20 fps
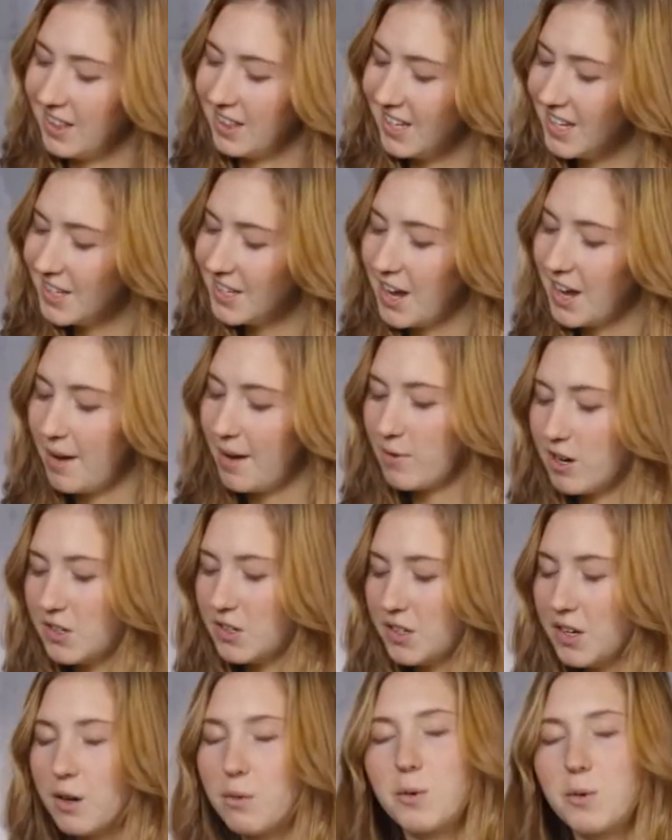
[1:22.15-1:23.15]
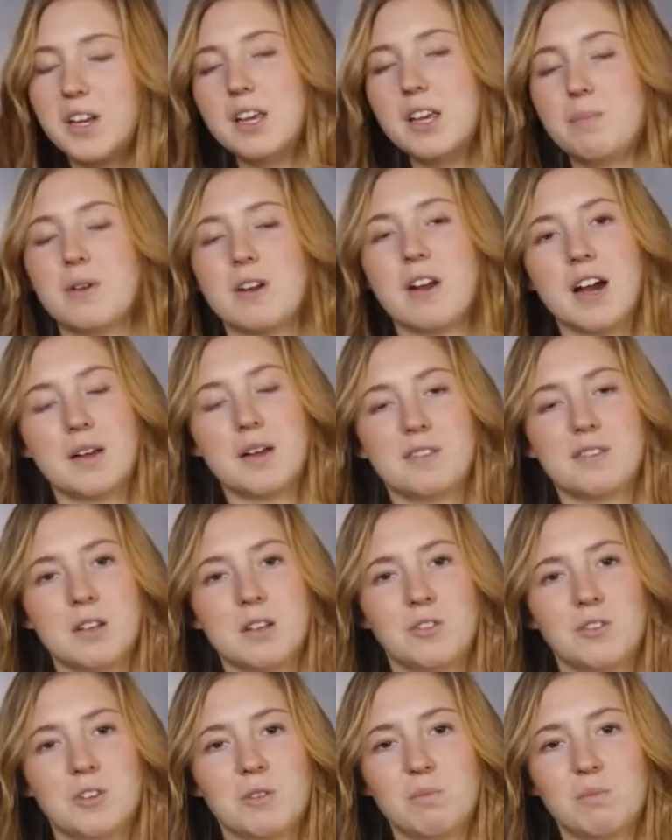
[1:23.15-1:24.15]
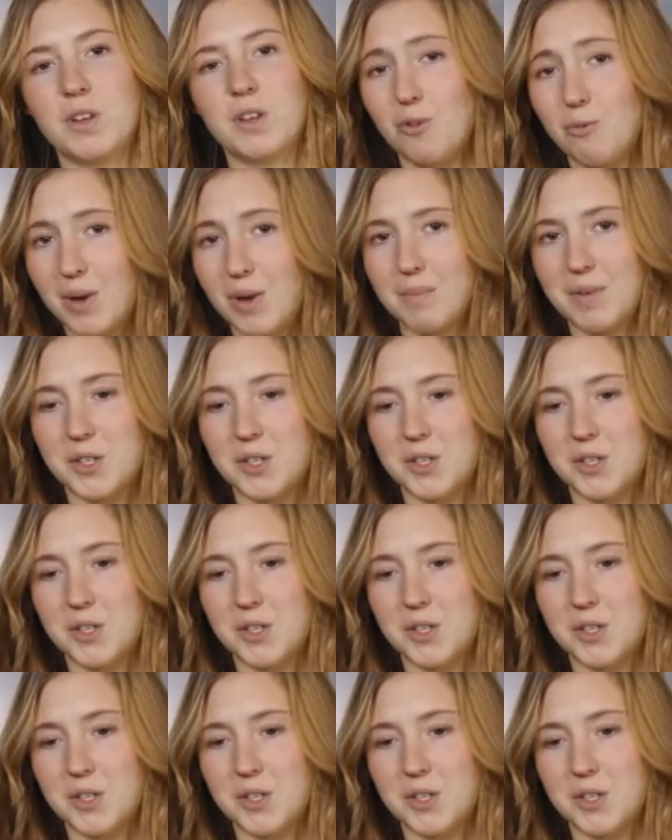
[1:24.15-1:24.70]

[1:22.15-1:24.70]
These cameras will keep an eye on things that you might